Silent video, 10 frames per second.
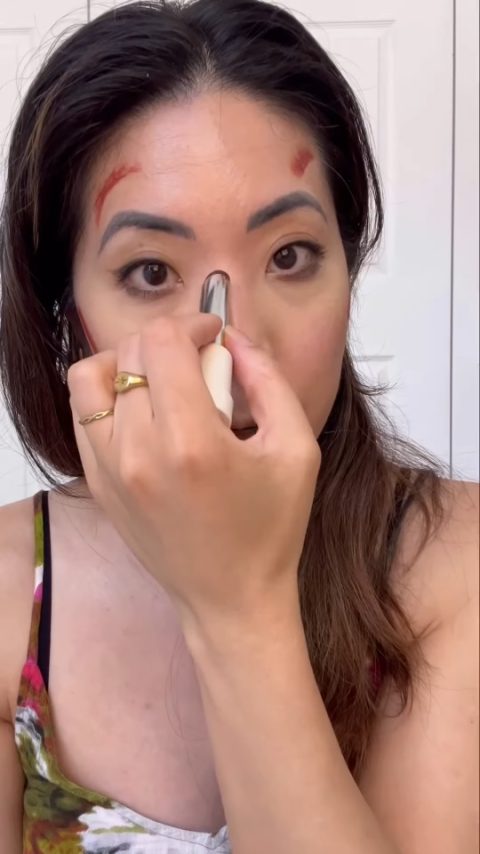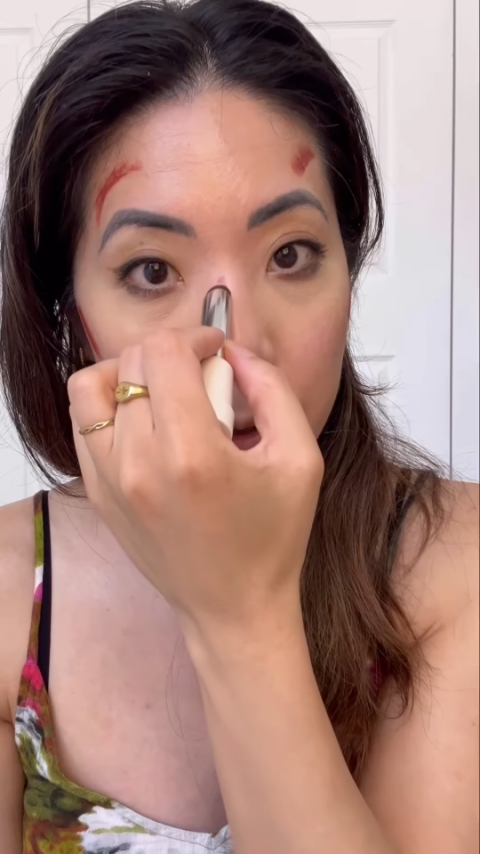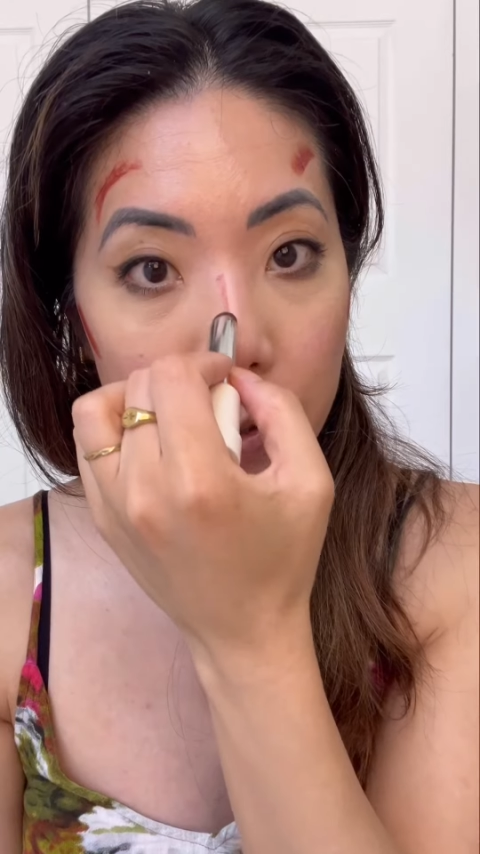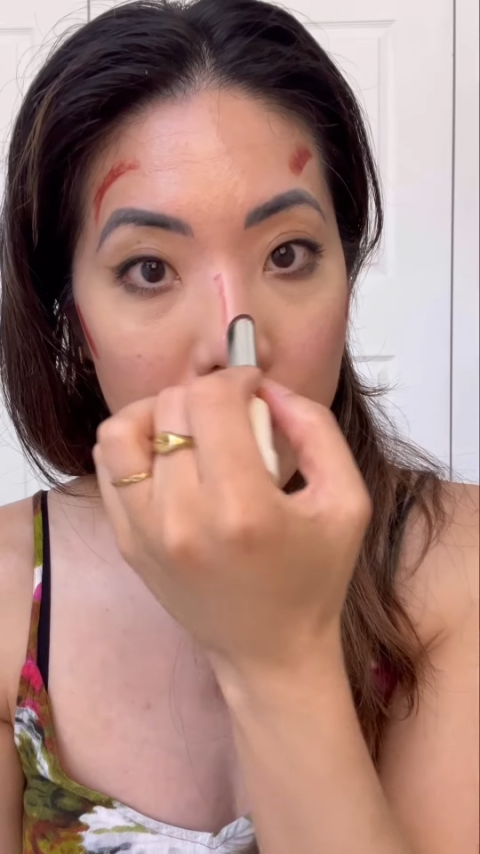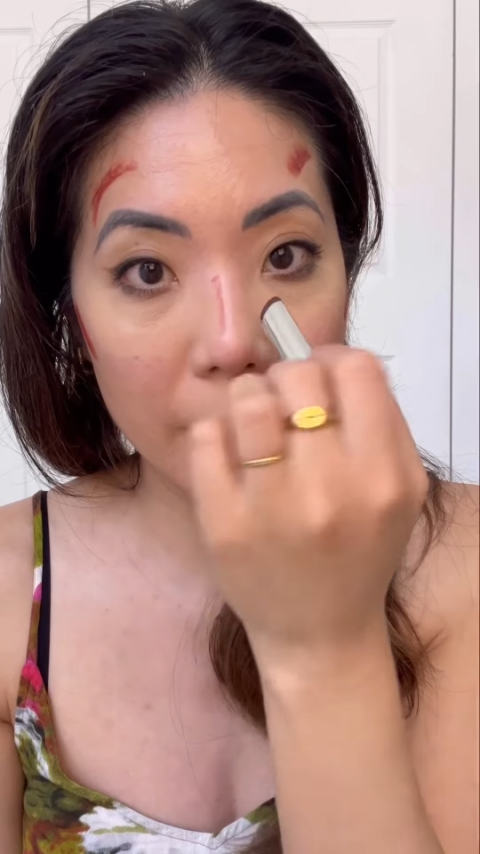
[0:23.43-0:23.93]

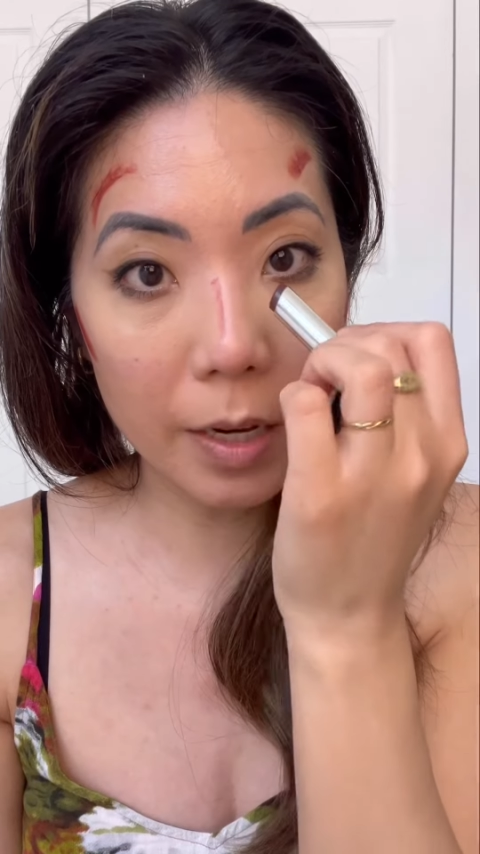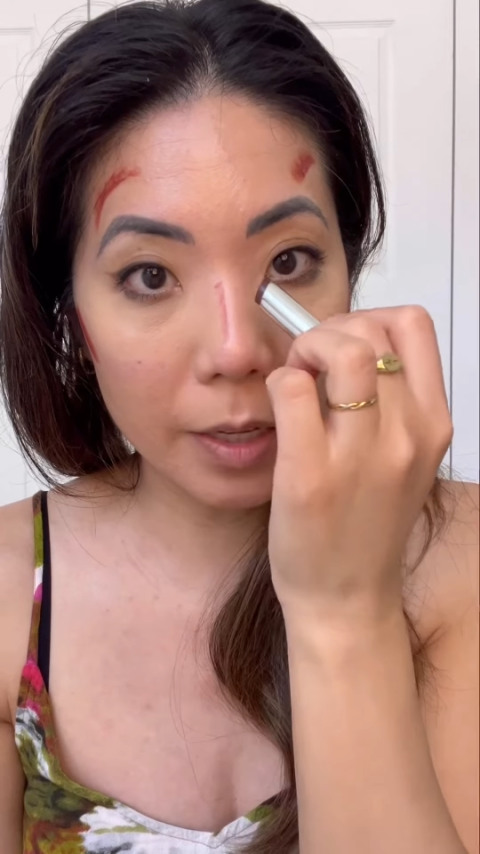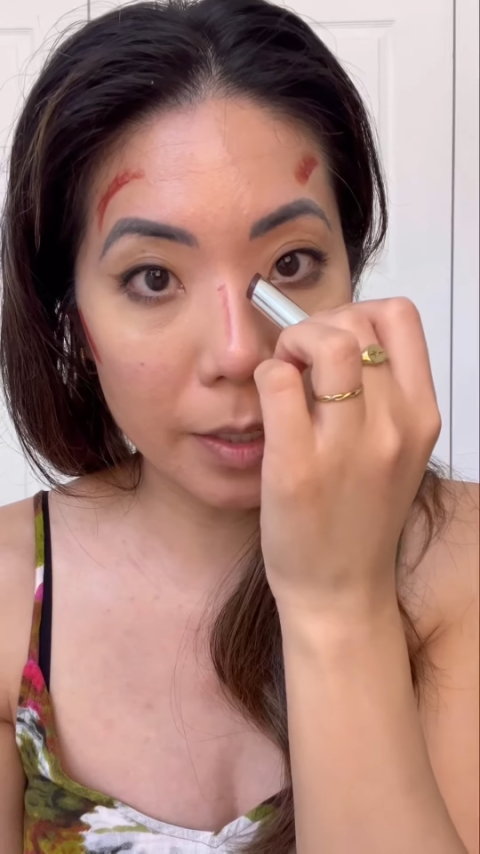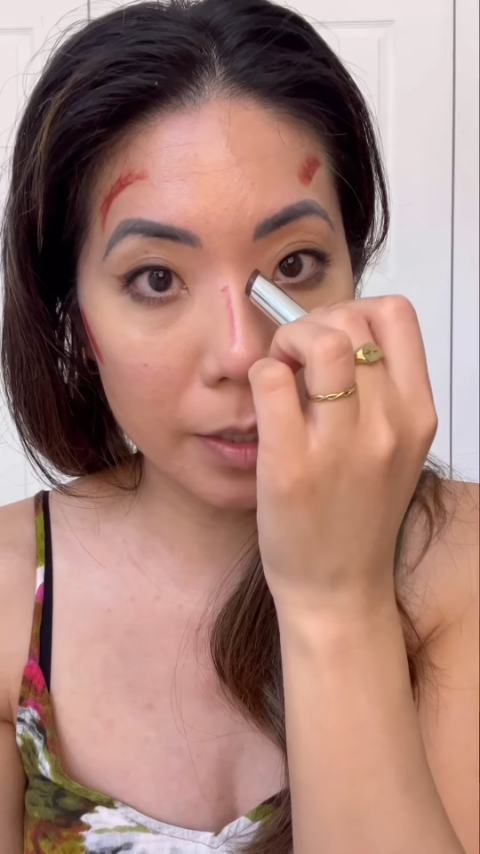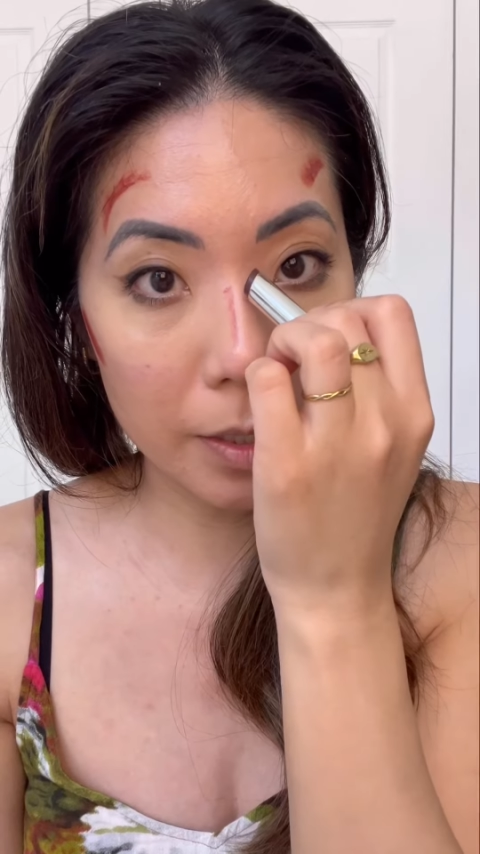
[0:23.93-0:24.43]
you
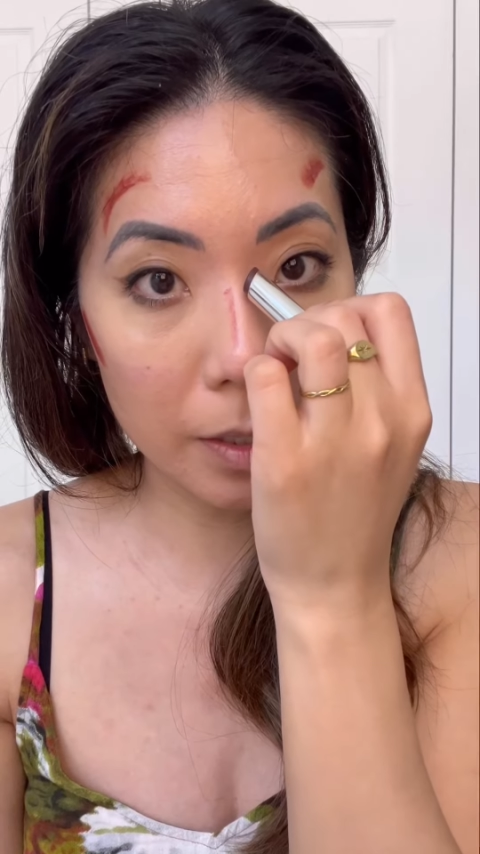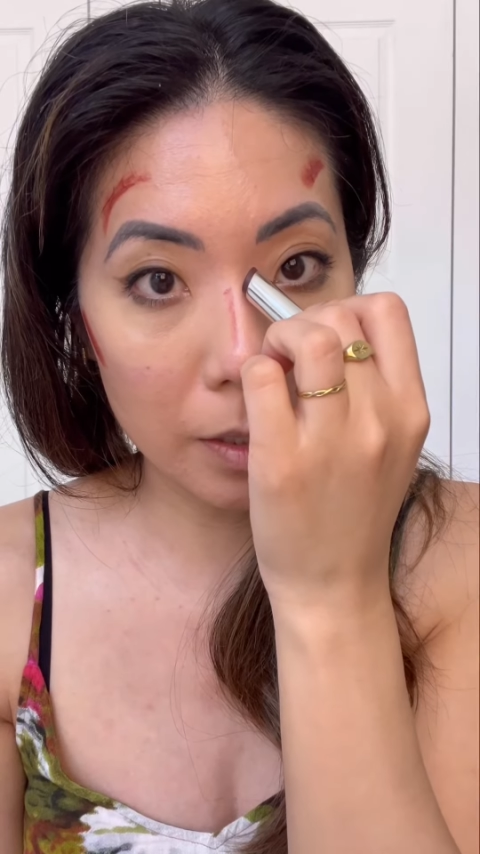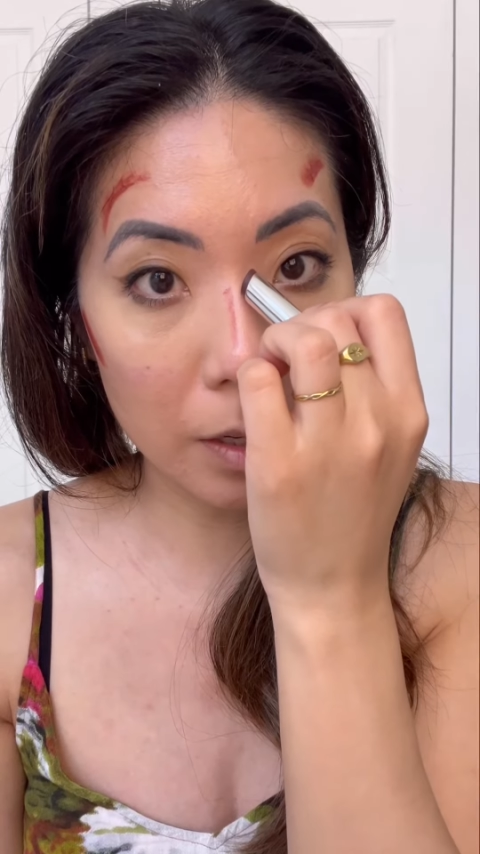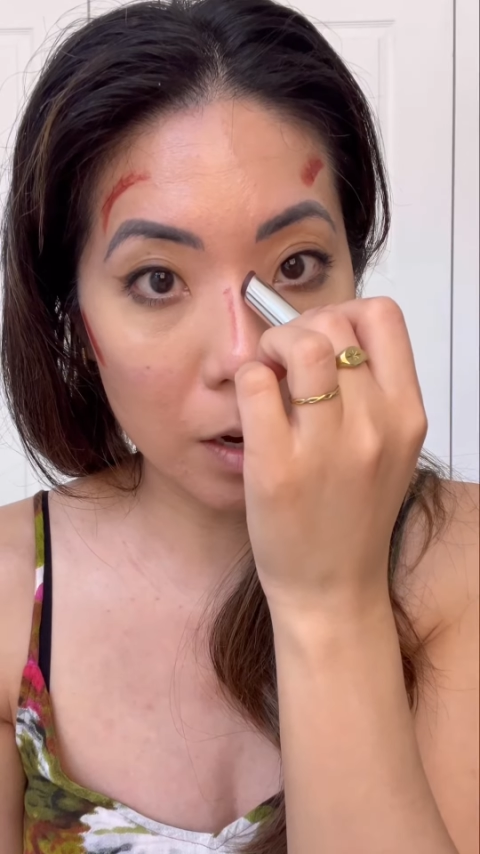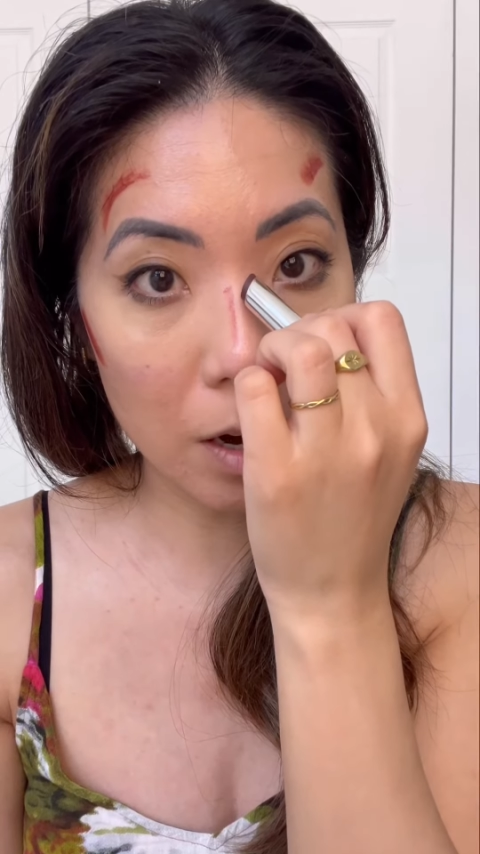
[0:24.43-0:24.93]
guys
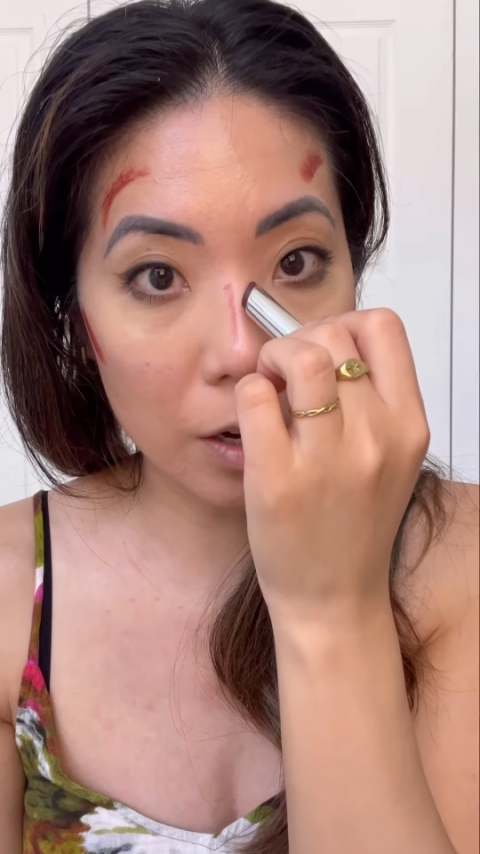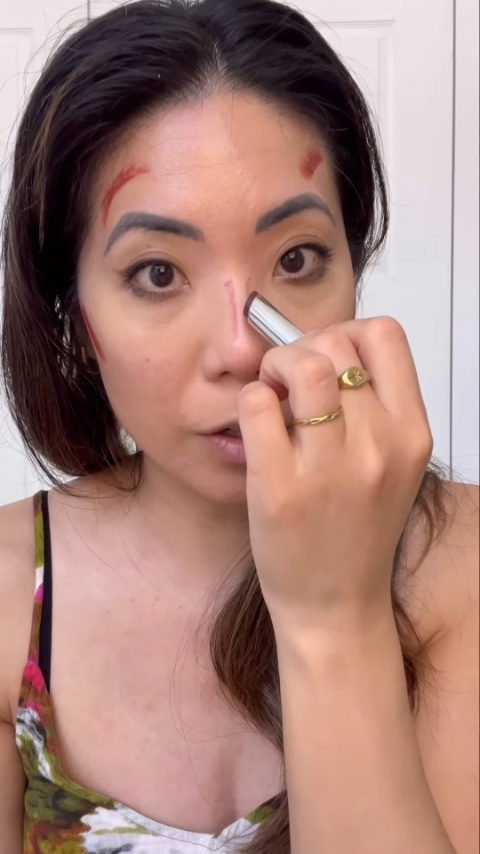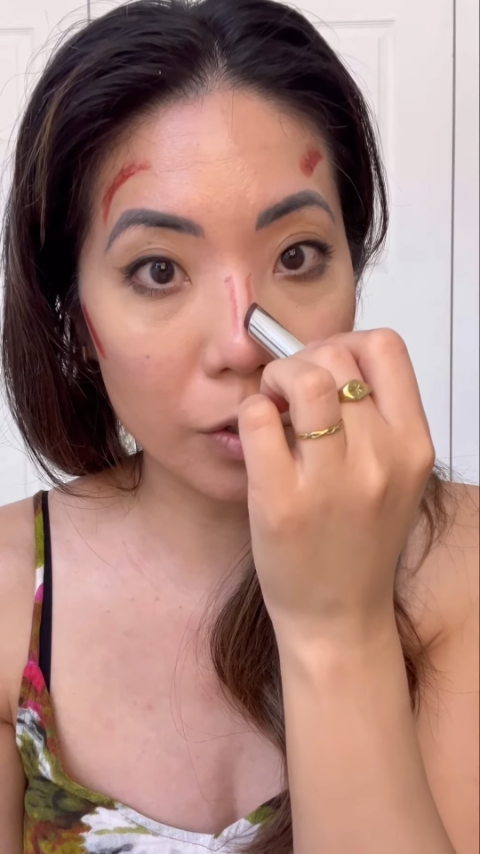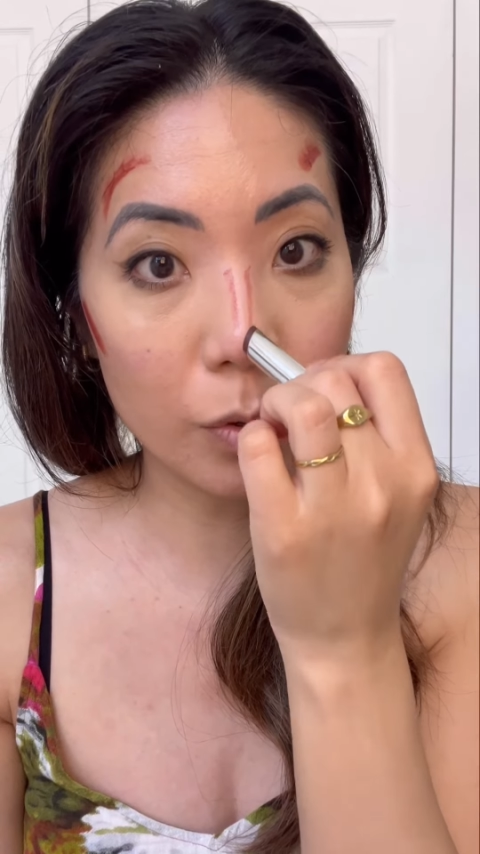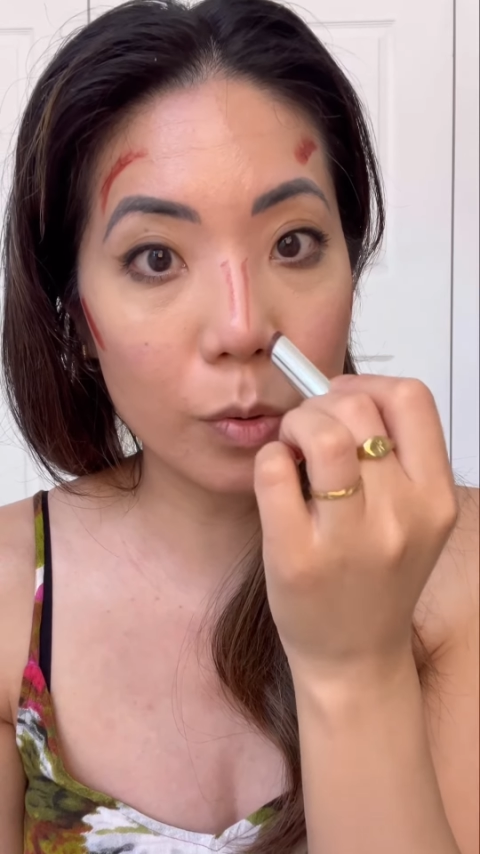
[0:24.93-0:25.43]
the
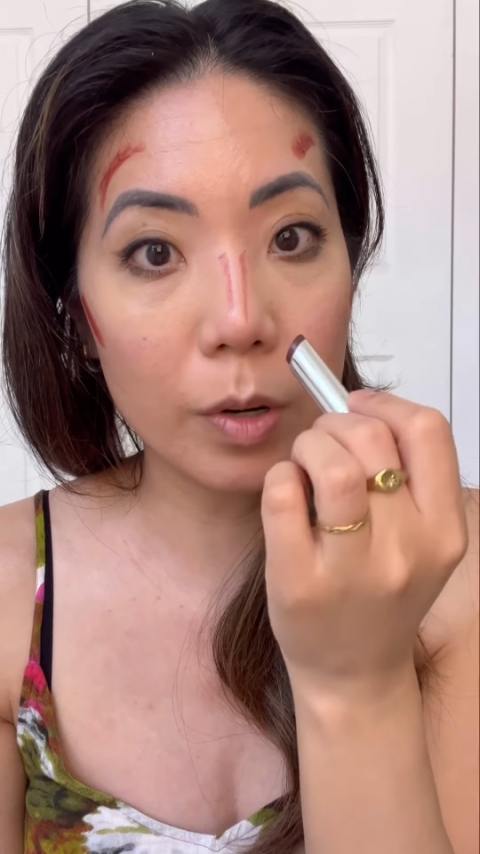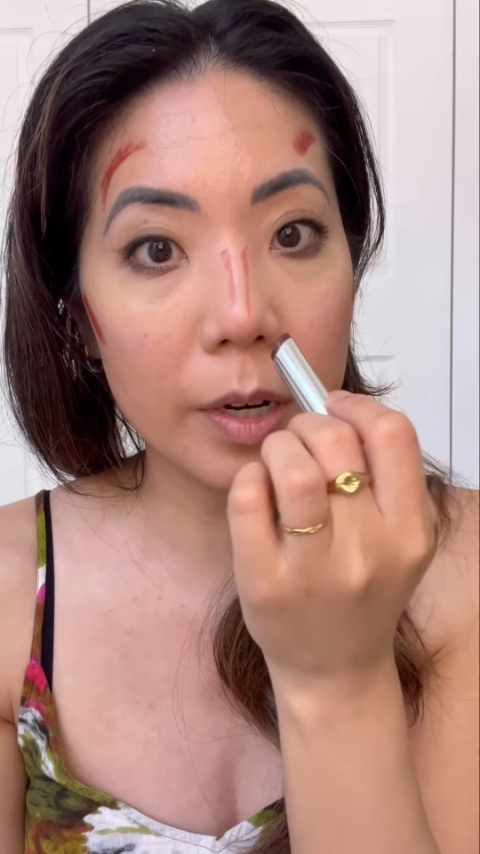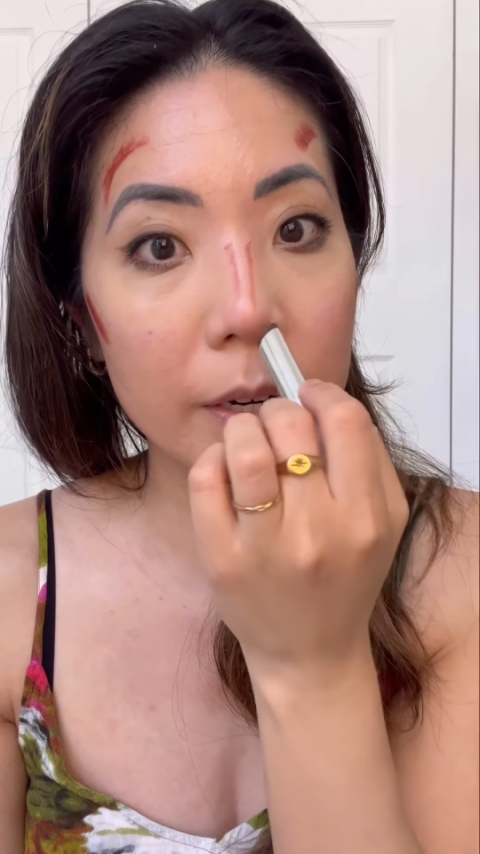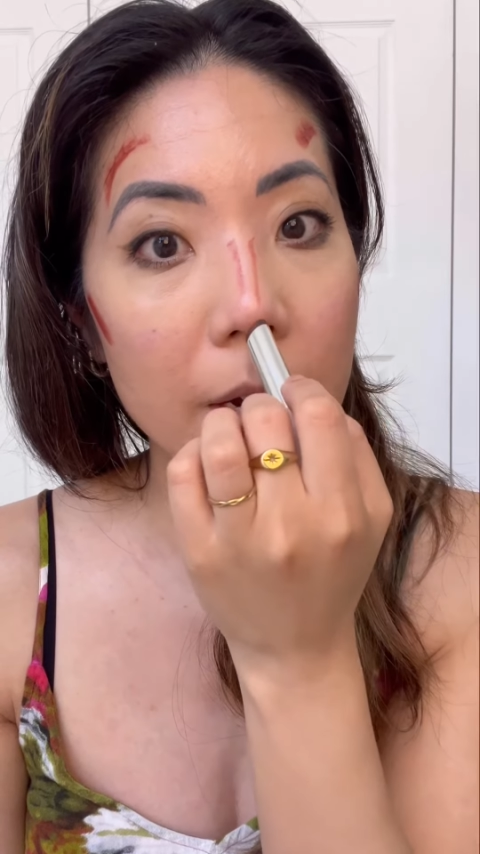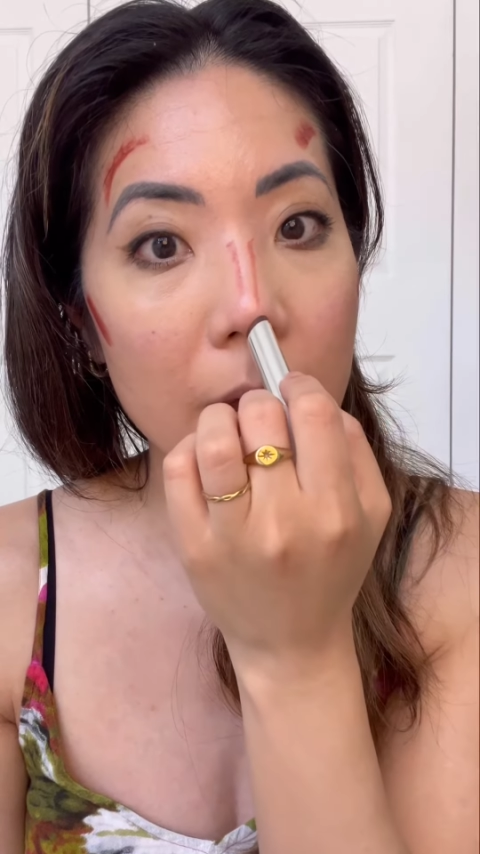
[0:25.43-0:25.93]
contouring